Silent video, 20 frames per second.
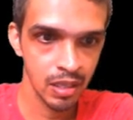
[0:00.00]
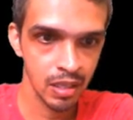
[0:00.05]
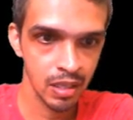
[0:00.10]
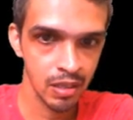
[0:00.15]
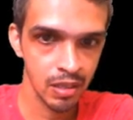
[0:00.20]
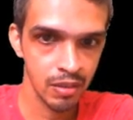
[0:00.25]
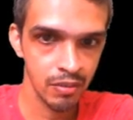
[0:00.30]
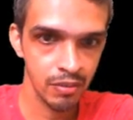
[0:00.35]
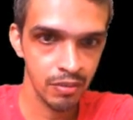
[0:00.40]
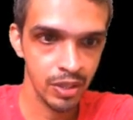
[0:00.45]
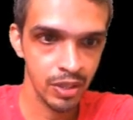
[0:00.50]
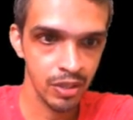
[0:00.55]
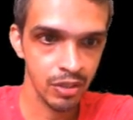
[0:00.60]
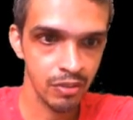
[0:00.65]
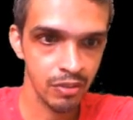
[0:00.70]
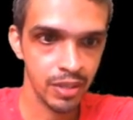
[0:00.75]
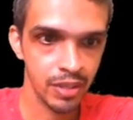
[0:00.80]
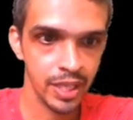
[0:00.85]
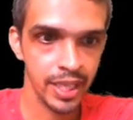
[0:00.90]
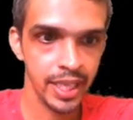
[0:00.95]
V
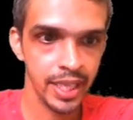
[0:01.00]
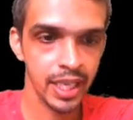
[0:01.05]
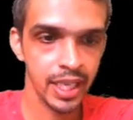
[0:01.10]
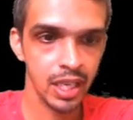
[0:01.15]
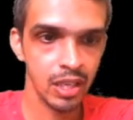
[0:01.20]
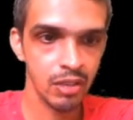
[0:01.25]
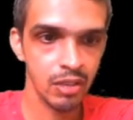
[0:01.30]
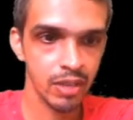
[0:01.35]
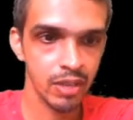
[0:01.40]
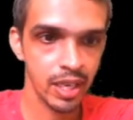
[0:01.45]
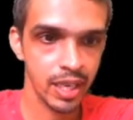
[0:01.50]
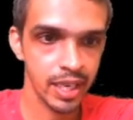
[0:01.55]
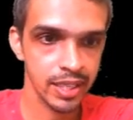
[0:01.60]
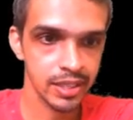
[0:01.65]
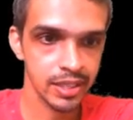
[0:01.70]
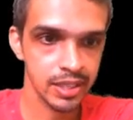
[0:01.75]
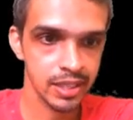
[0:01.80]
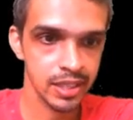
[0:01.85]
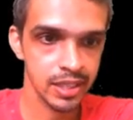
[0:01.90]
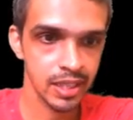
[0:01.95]
of t equal to
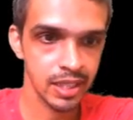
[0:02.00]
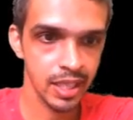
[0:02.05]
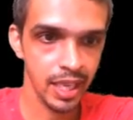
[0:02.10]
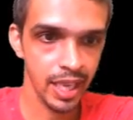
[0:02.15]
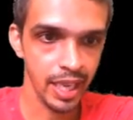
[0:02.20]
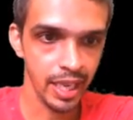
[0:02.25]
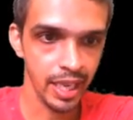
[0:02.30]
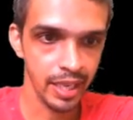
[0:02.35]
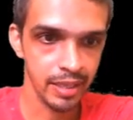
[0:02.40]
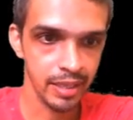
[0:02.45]
vertex A,